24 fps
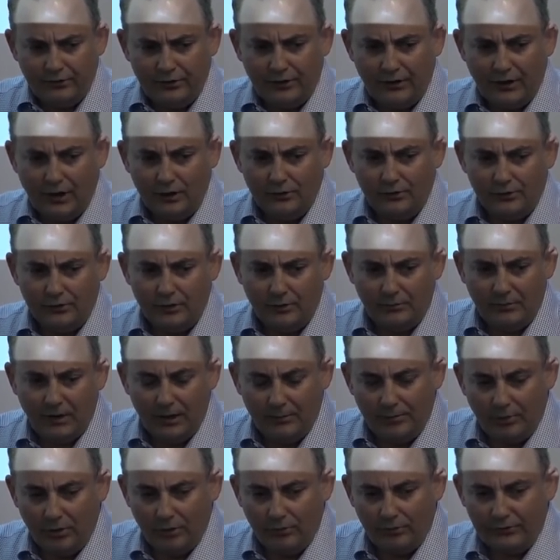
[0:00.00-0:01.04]
thing I learned at
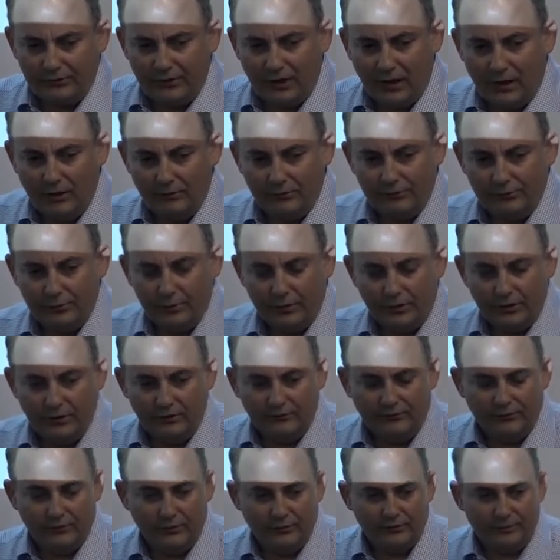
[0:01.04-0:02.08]
Maple was I was working
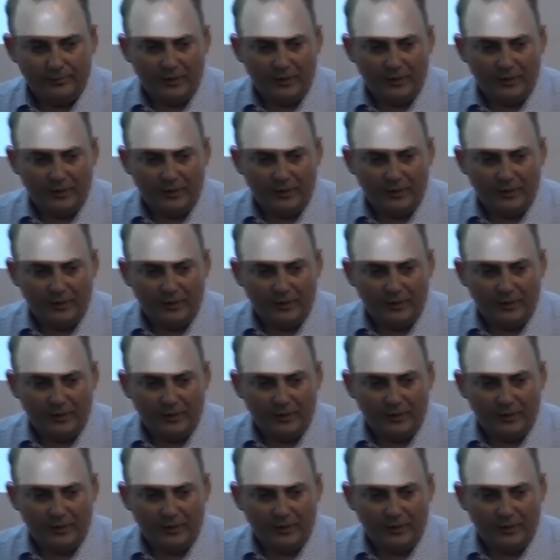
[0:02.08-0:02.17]
for this